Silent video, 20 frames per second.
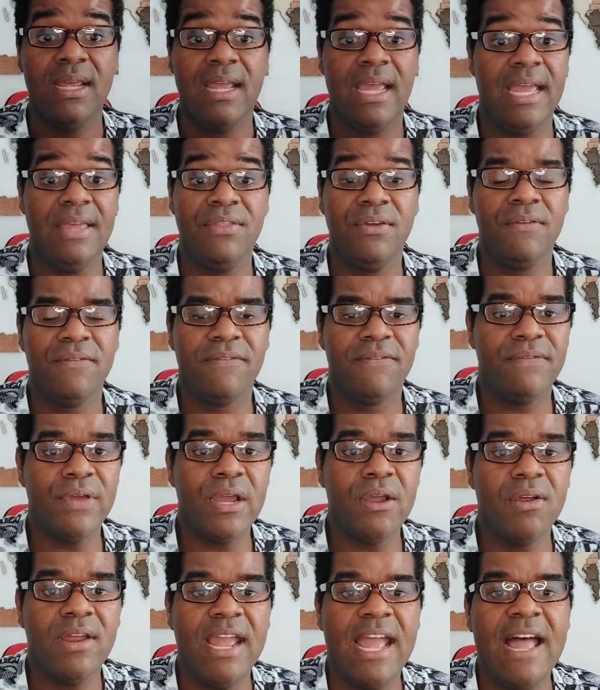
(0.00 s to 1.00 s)
and they're
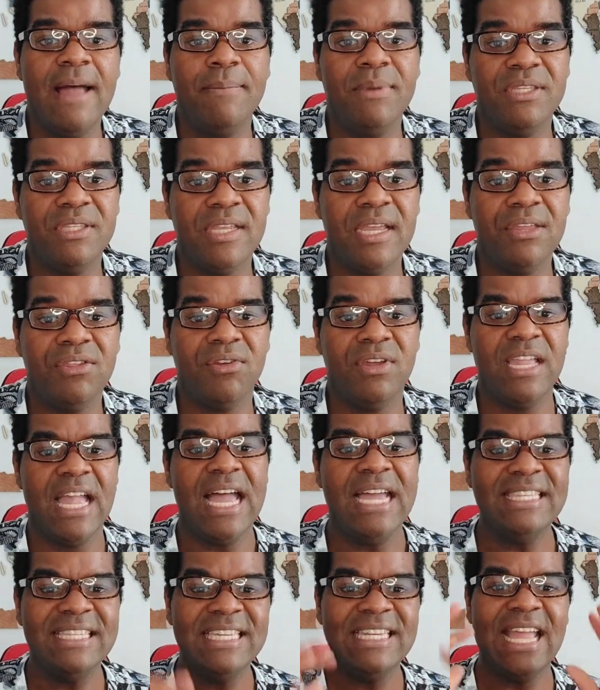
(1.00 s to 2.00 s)
very happy together. And
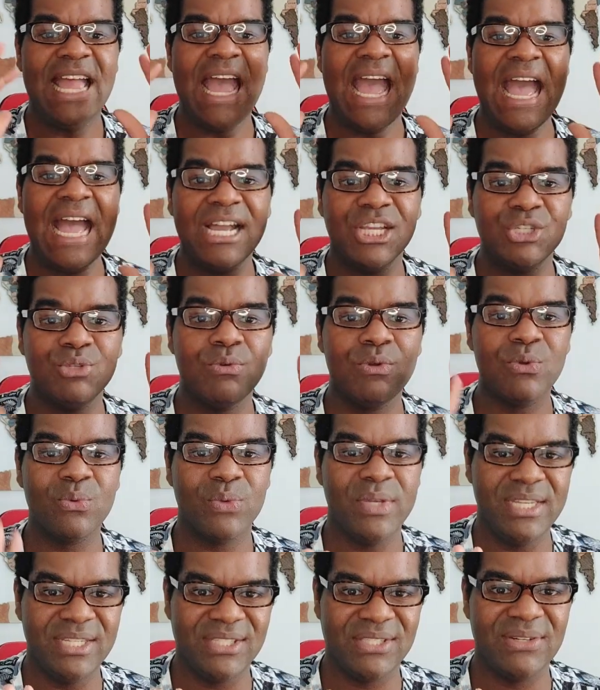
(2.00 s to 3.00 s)
I did actual
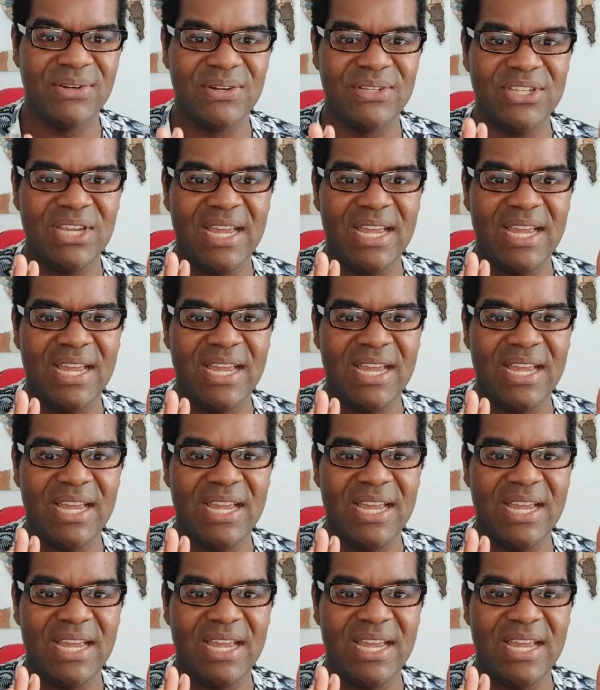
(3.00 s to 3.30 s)
research.